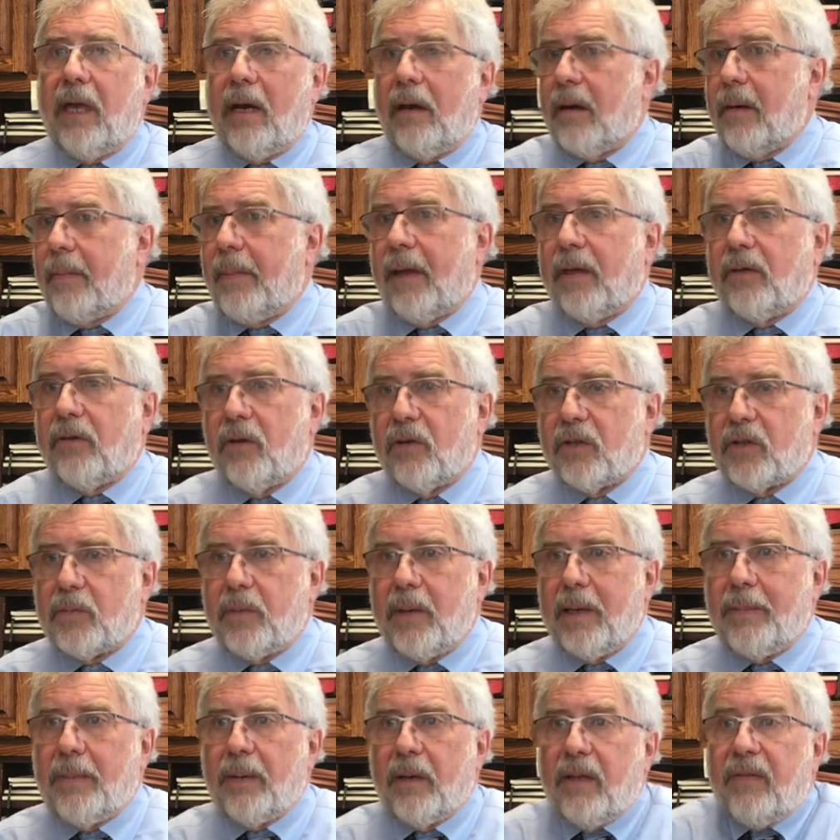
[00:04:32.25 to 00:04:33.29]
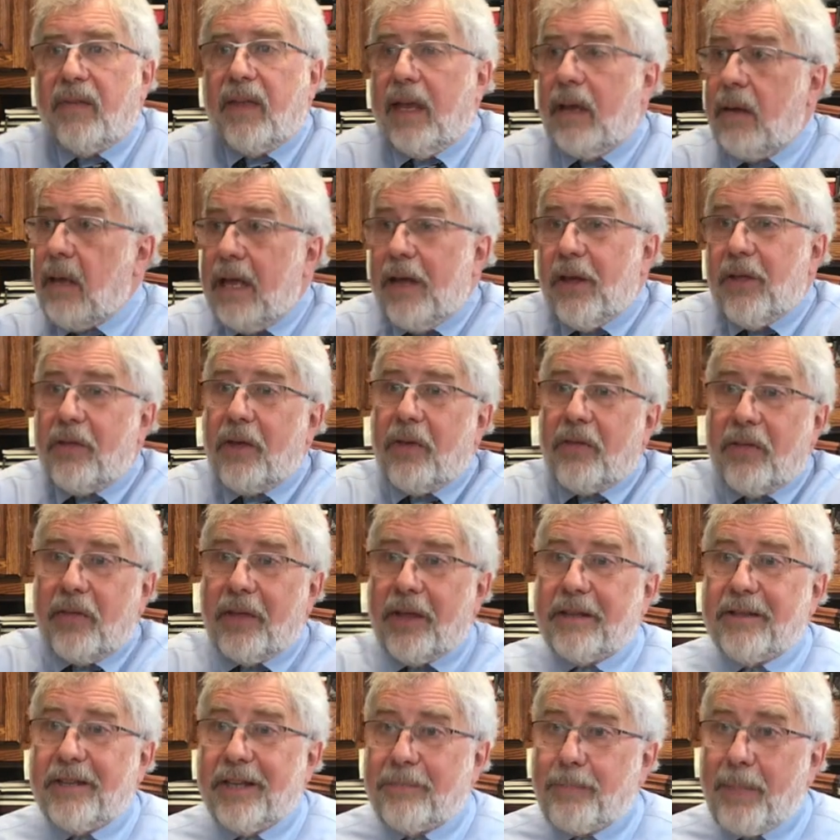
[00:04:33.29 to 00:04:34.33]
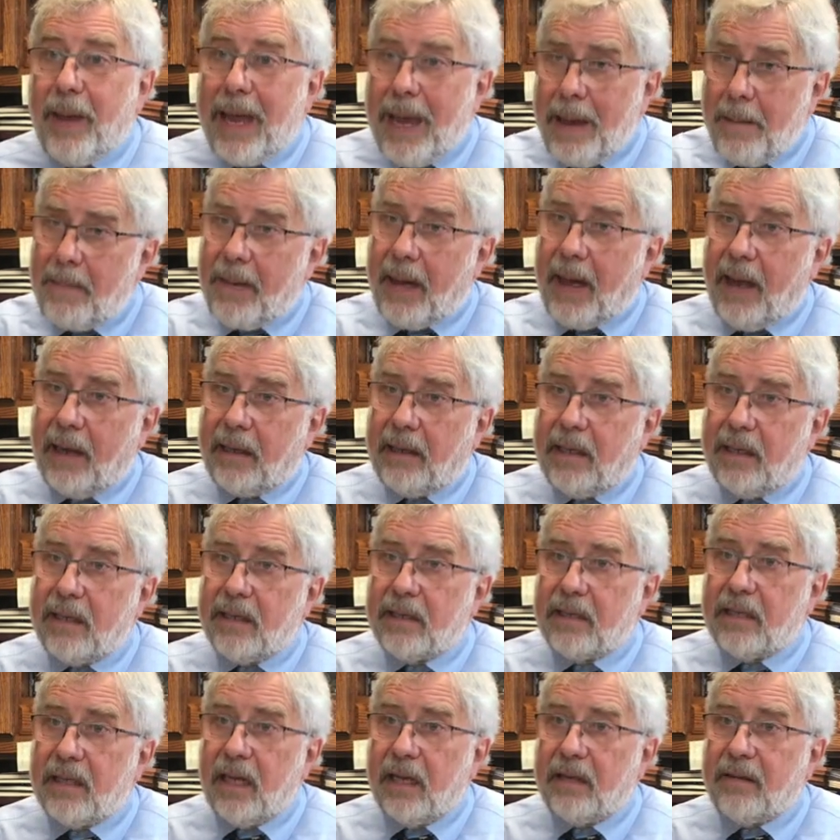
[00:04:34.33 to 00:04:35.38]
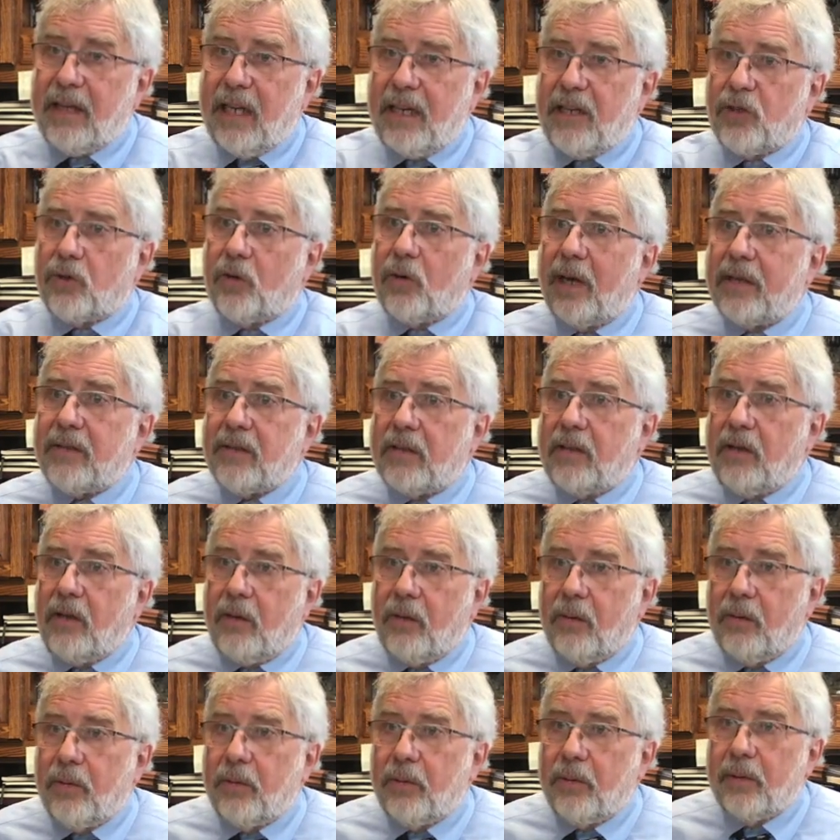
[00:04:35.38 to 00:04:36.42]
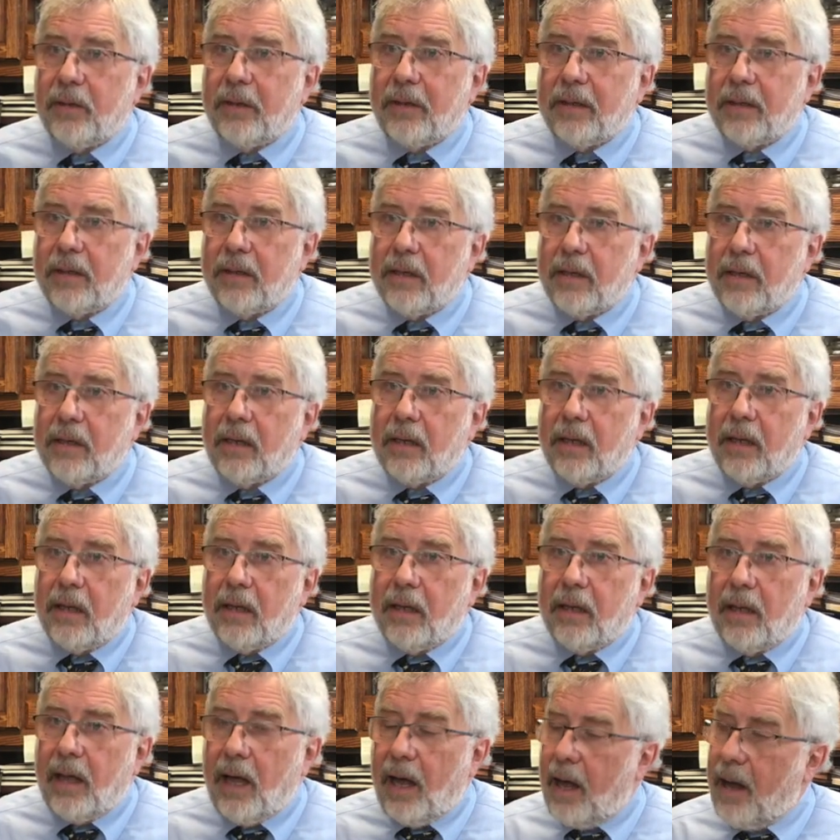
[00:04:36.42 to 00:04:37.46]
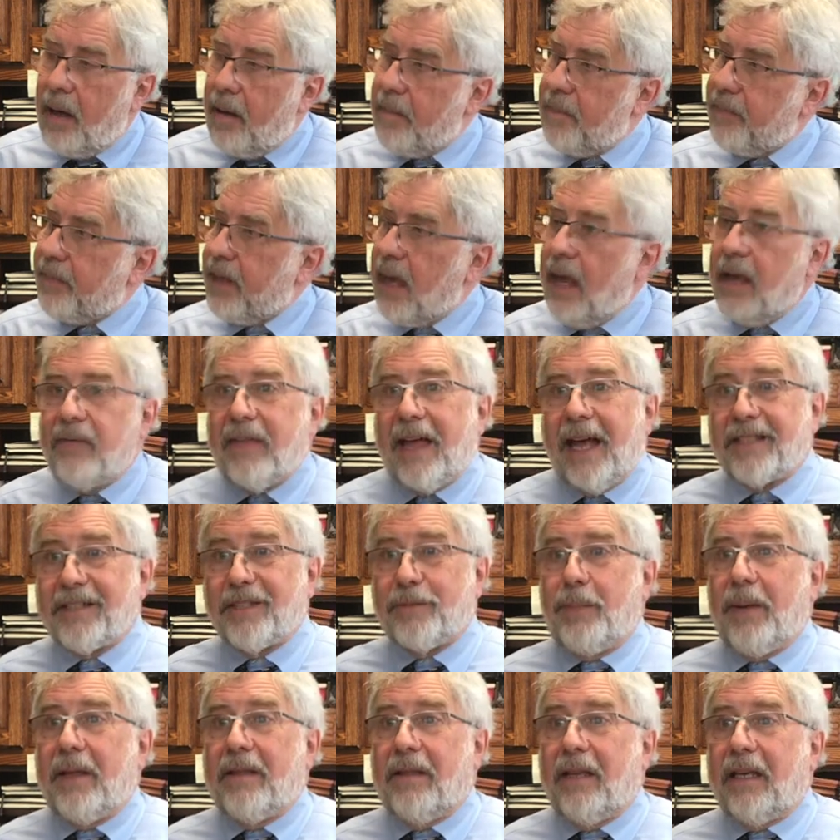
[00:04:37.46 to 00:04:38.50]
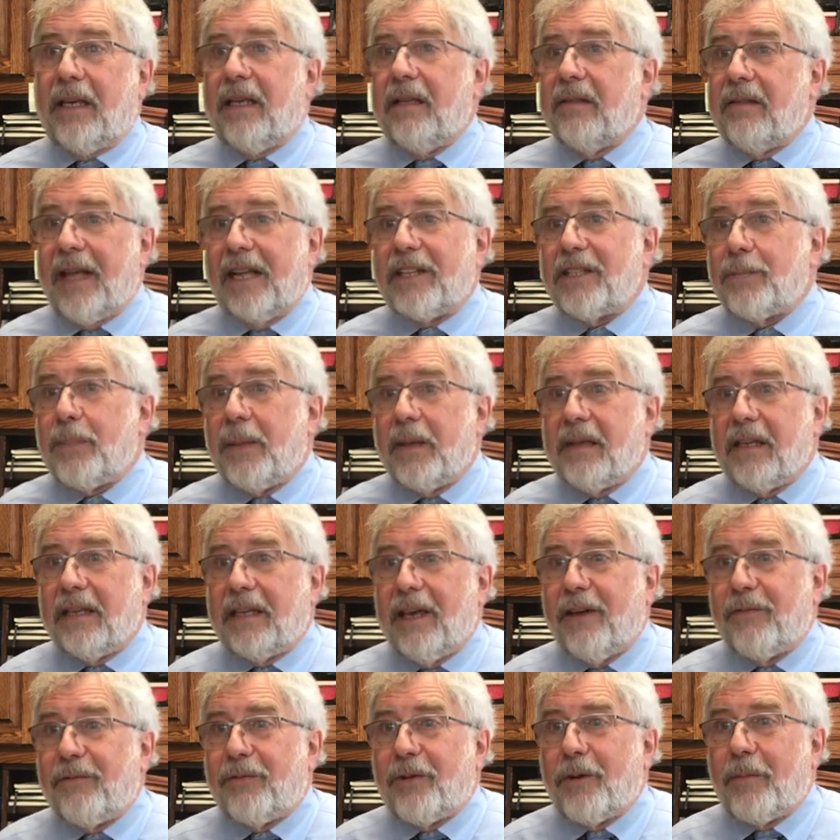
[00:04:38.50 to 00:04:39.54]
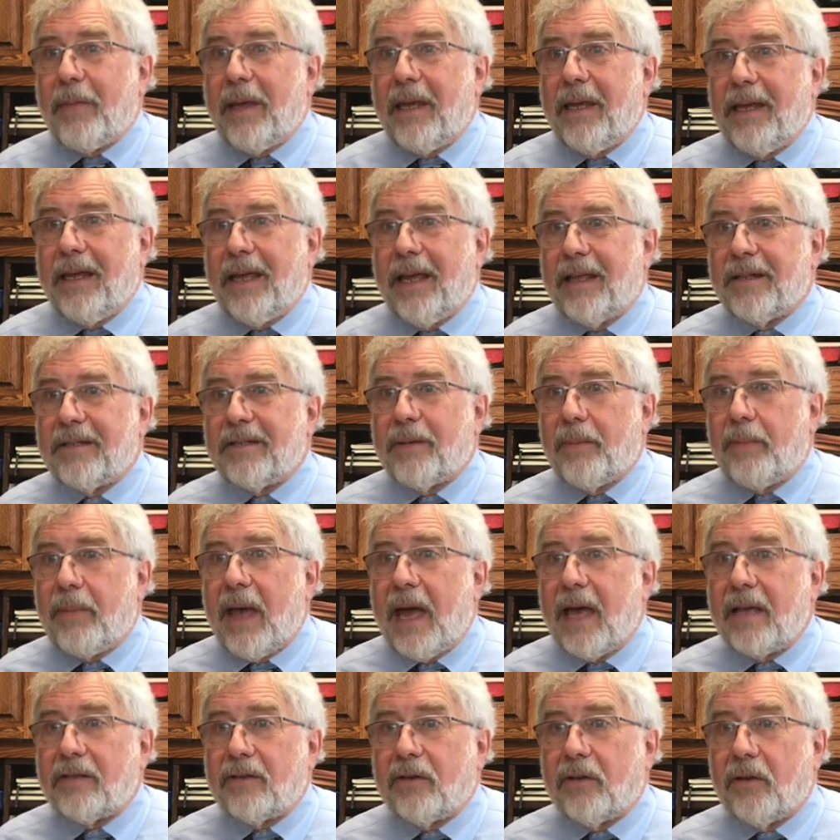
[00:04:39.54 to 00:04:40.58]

You care about those people, and the payback is that they trust you. And that's been the gift for me as a